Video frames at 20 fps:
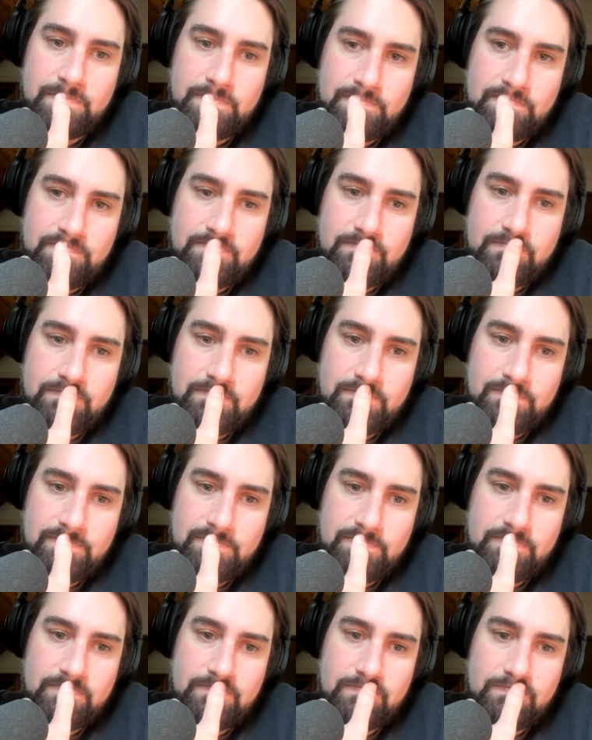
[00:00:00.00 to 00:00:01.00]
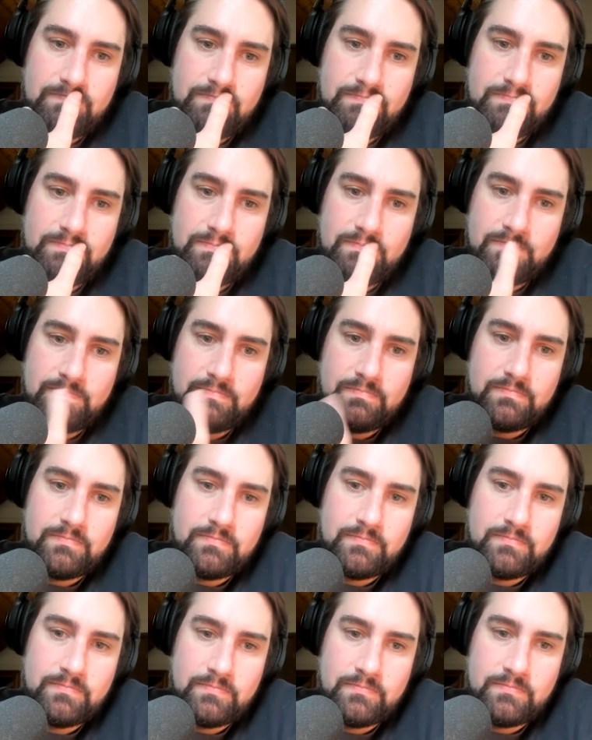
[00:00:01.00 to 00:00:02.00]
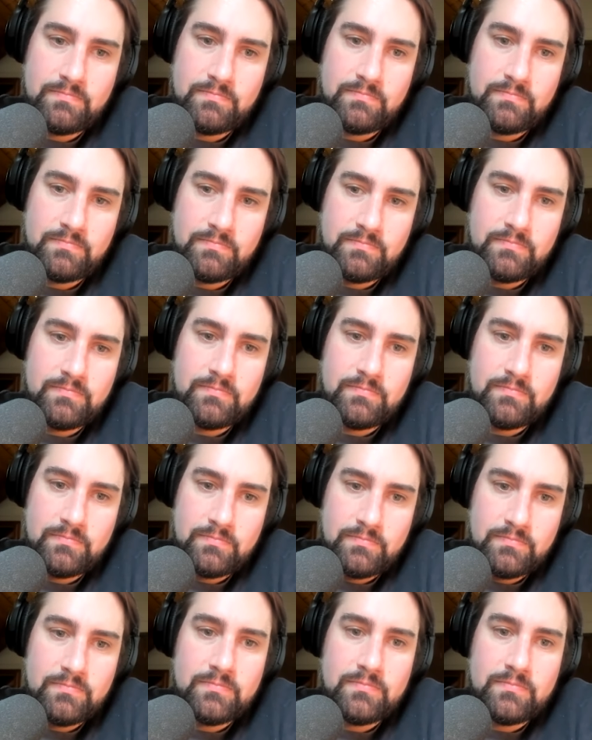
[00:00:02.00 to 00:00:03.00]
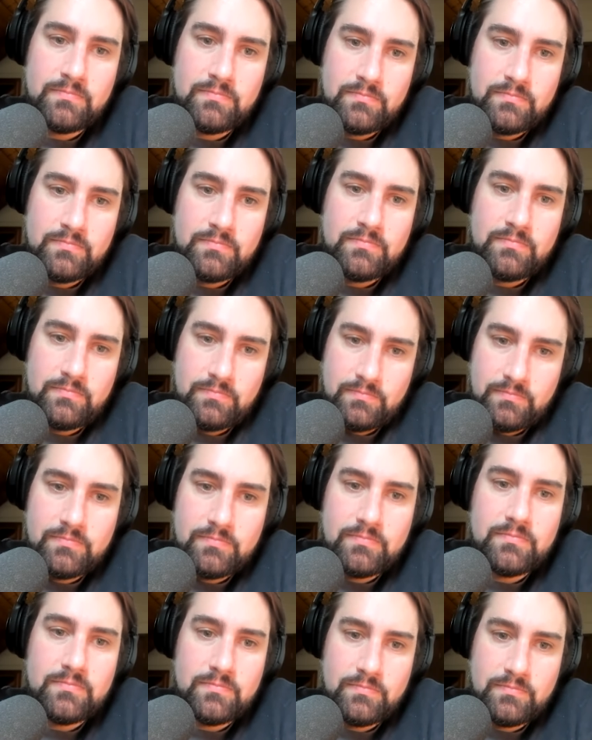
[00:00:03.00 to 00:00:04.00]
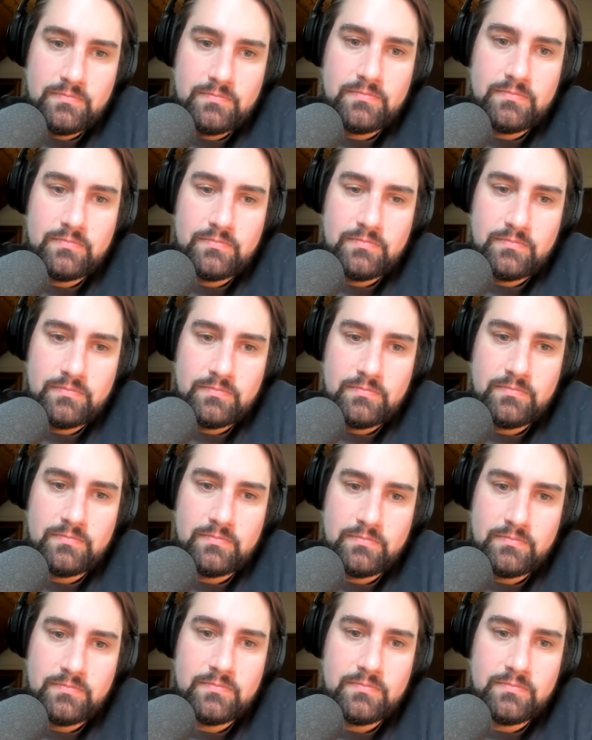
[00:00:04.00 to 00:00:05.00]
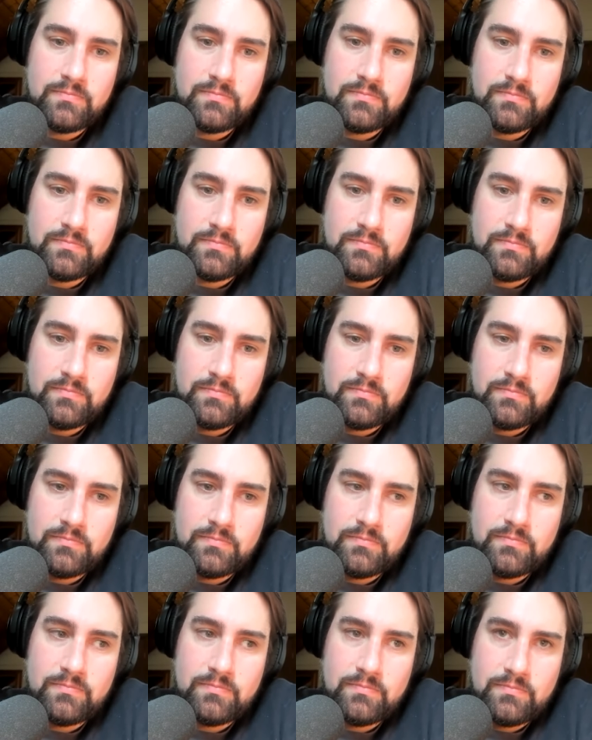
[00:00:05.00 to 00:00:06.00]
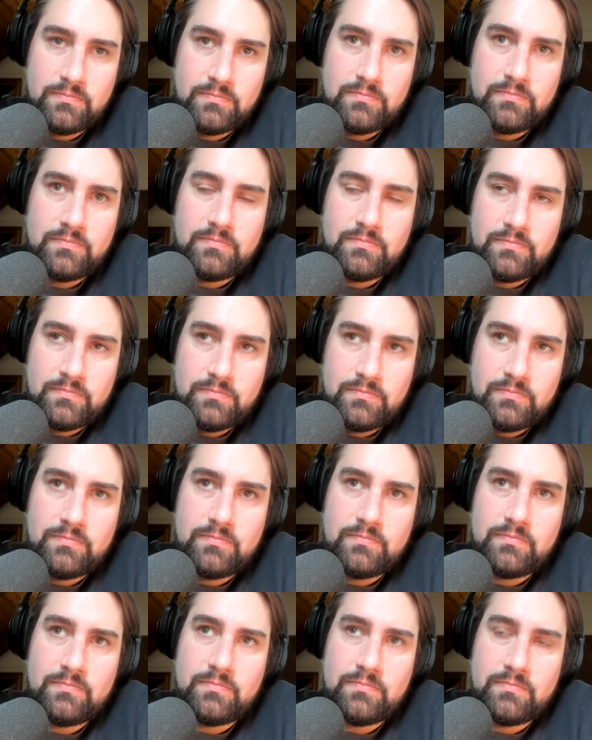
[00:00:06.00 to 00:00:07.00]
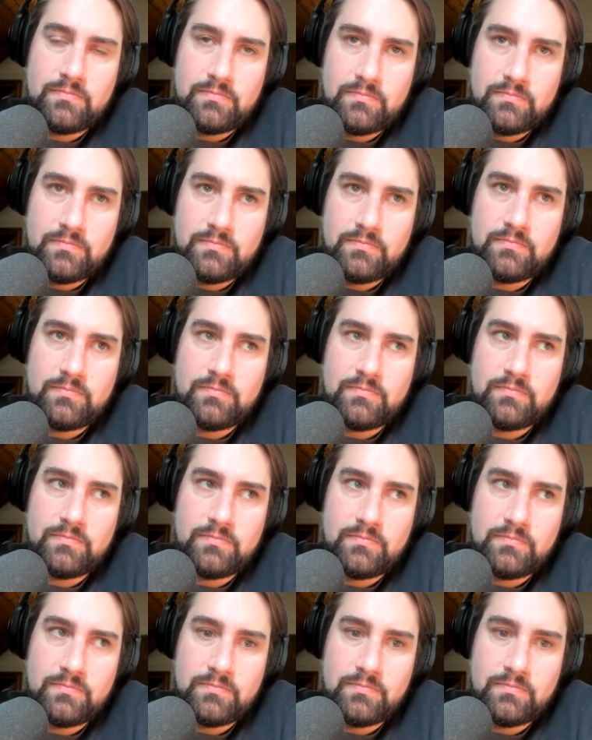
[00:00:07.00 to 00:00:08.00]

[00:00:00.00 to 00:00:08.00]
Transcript: (silent)